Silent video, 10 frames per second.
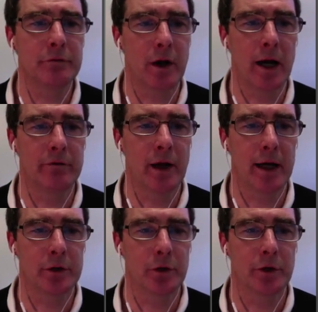5
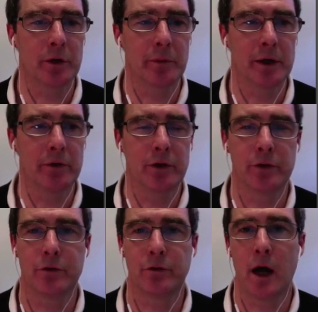factorial means
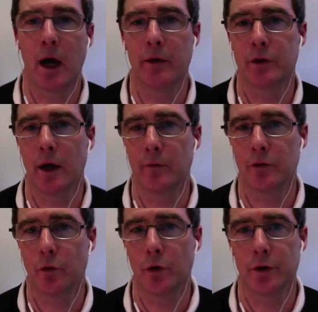it's 5 times
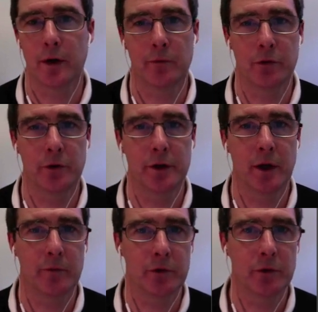4 times 3
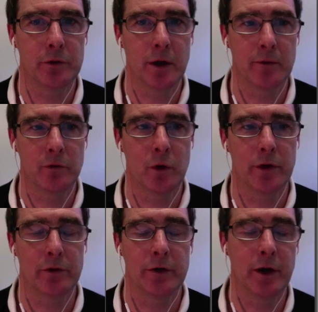times 2 times
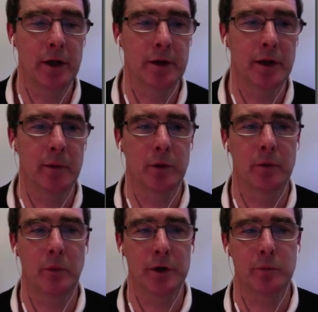1. So you take the number,
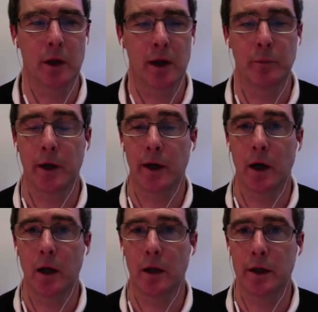multiply it by
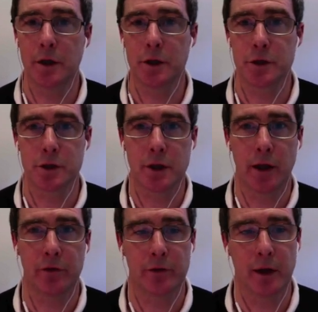all integers
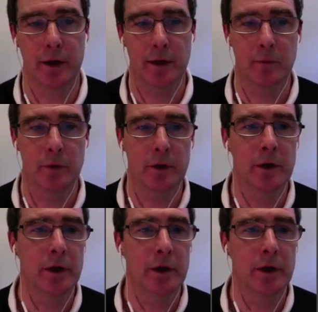less than that number.